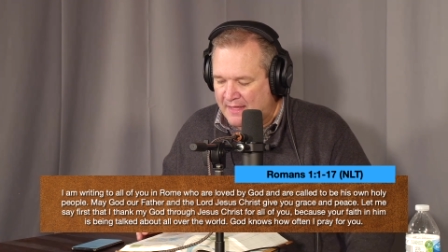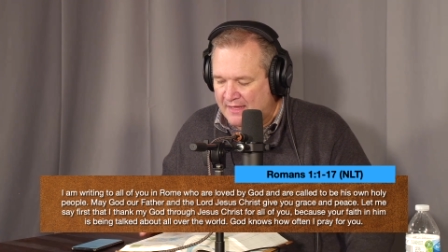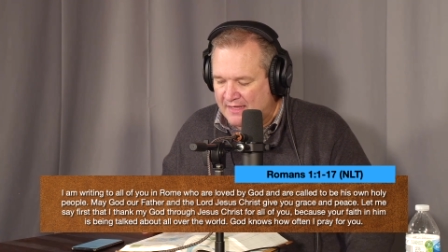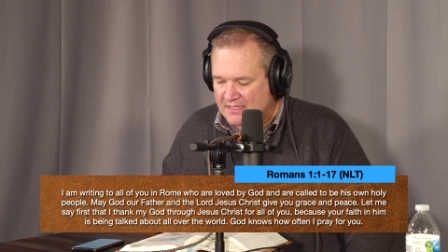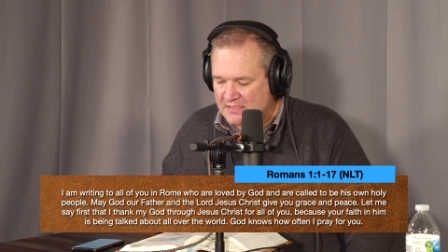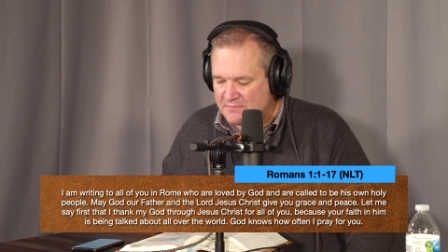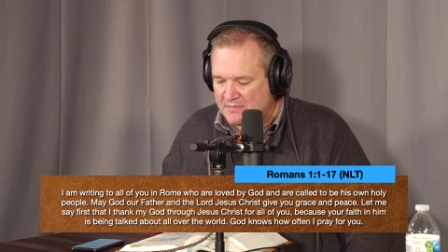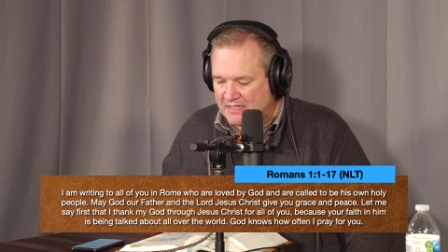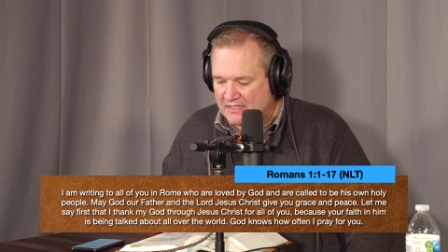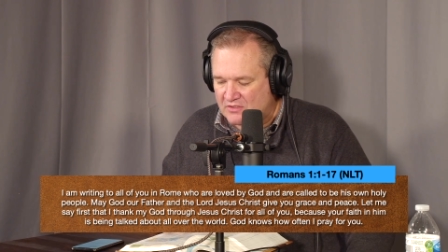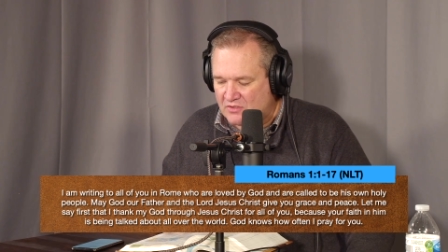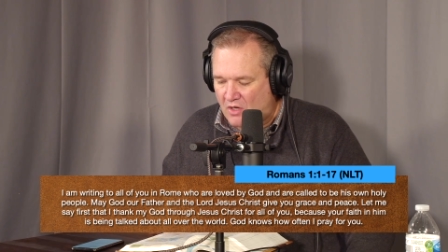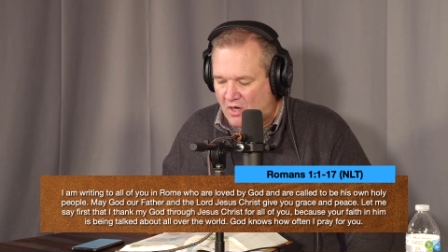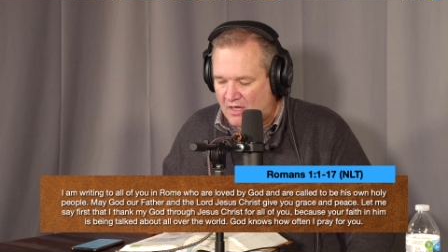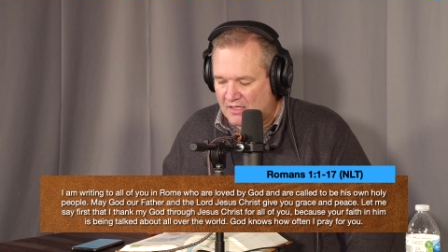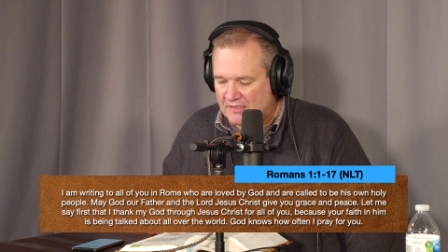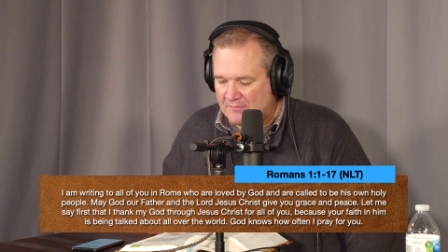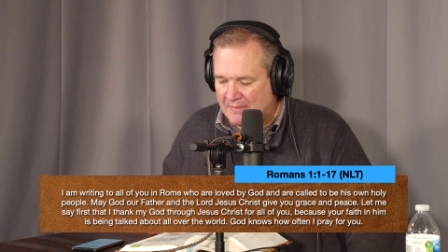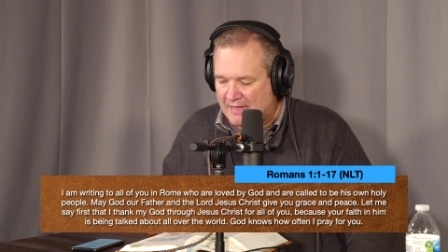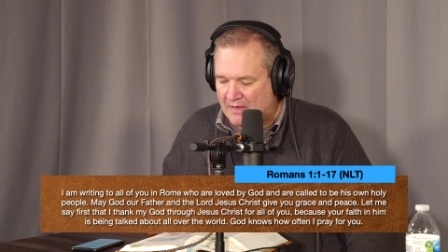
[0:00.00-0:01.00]
is being
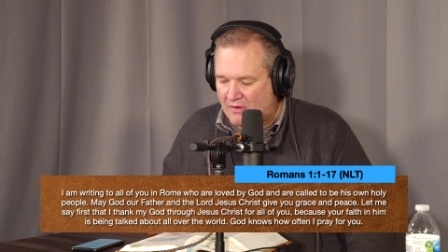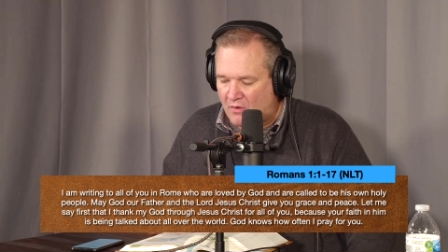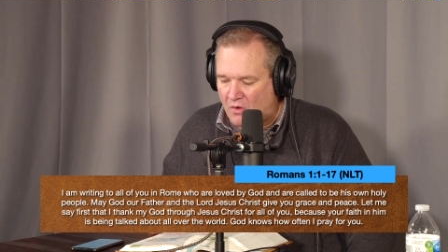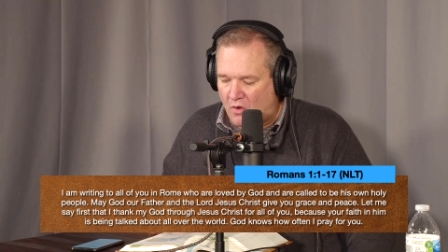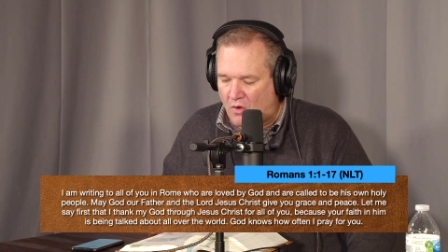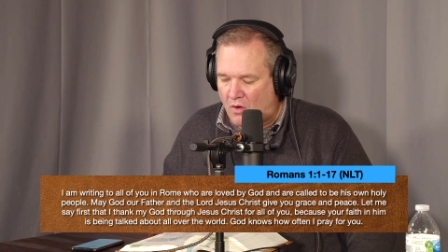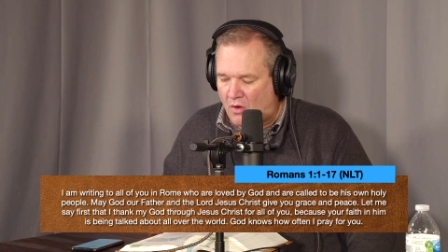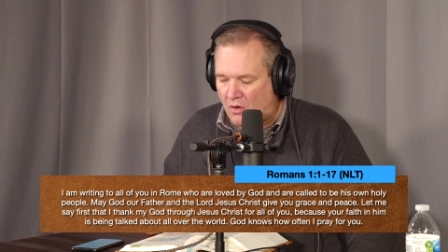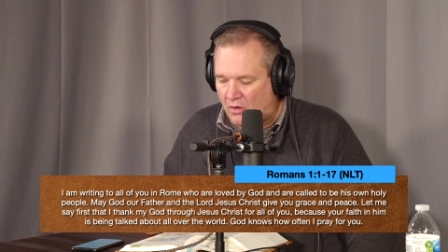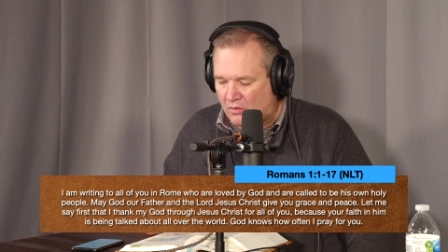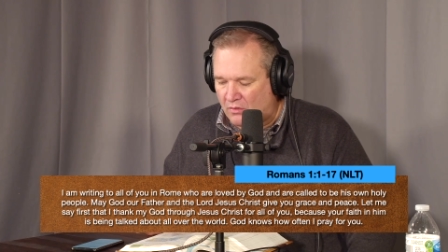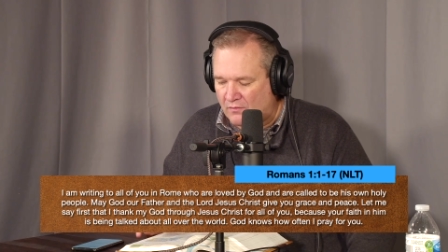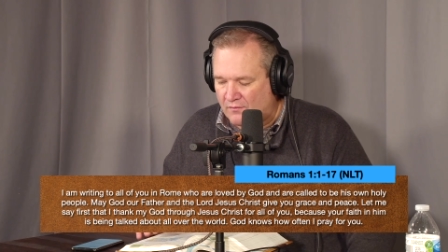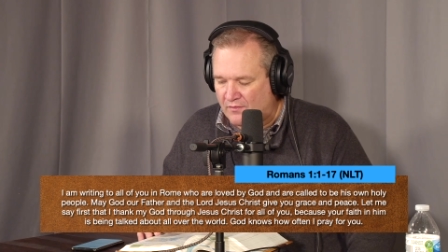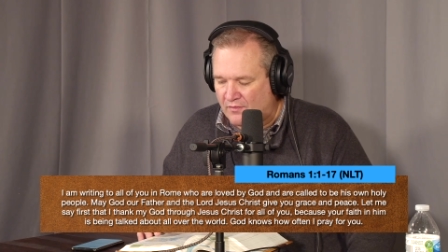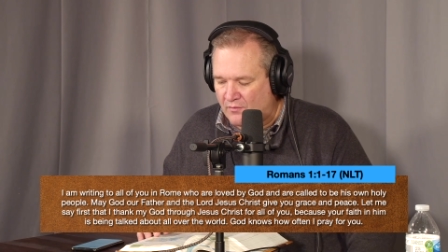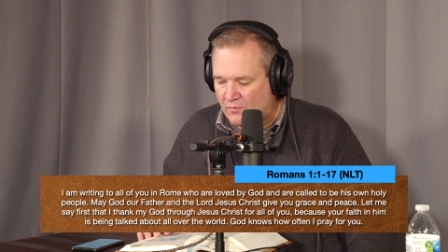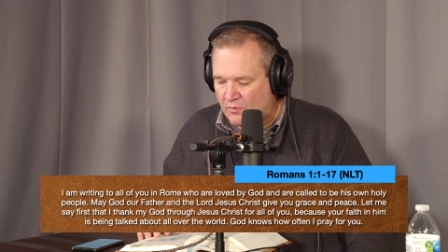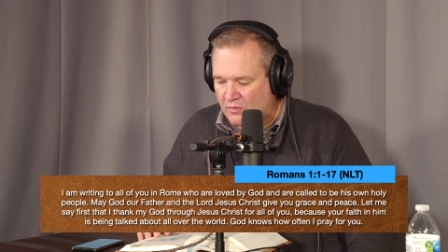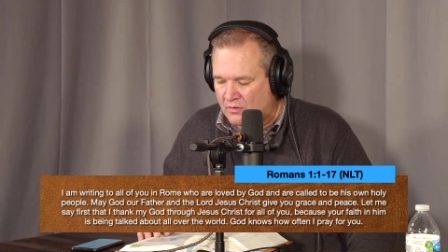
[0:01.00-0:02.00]
talked about all
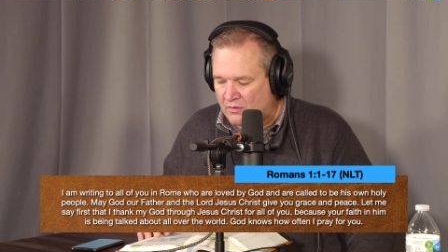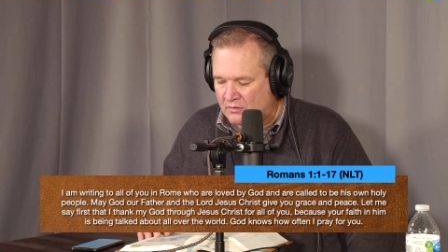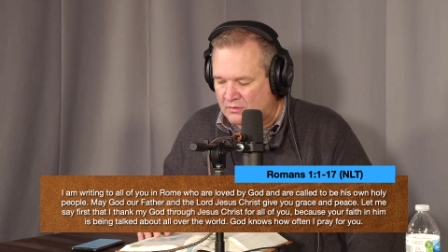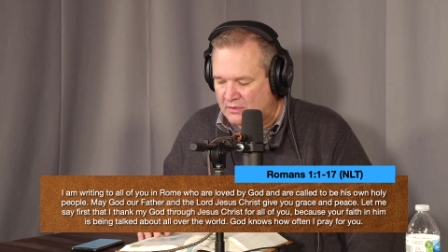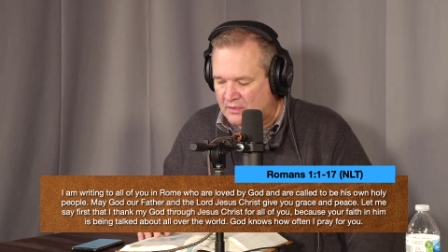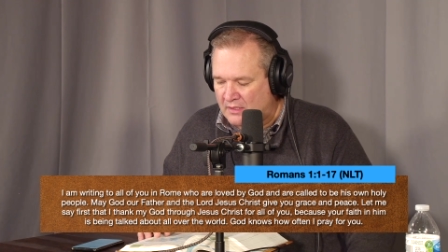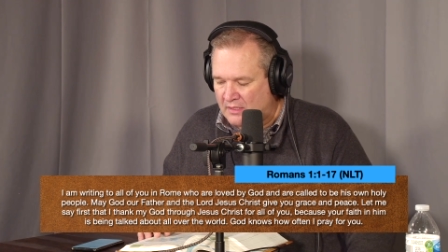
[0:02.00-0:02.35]
over the world.